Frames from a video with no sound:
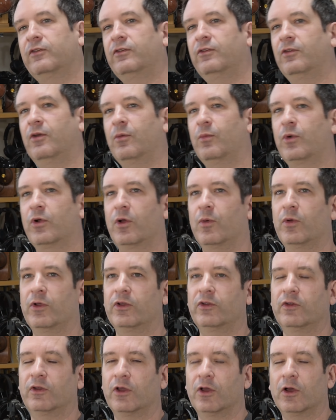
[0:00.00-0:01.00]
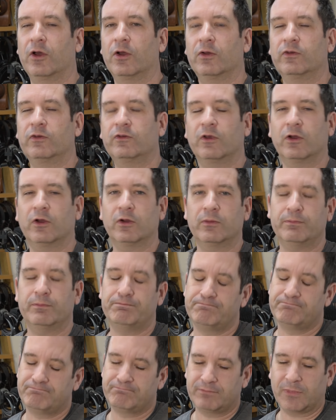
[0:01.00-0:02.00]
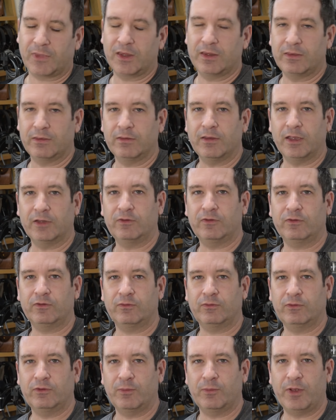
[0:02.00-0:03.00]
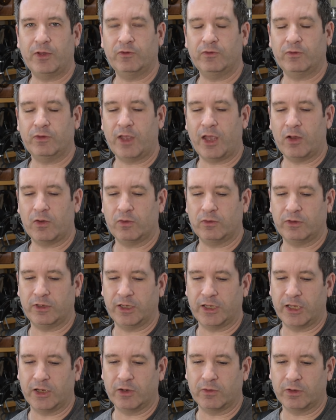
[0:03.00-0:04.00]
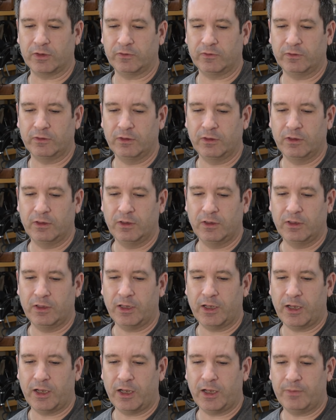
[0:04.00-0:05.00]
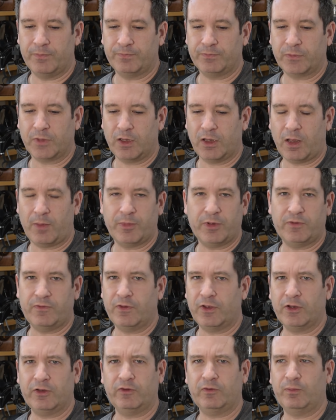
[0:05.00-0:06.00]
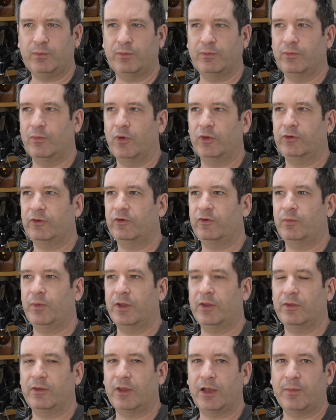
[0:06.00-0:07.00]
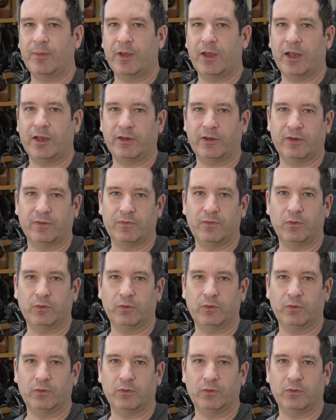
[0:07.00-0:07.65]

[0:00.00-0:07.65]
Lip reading: just not where I wanted to go. So it depends on how good your gear is. Yeah, I mean, if you're going to want to spend that amount and can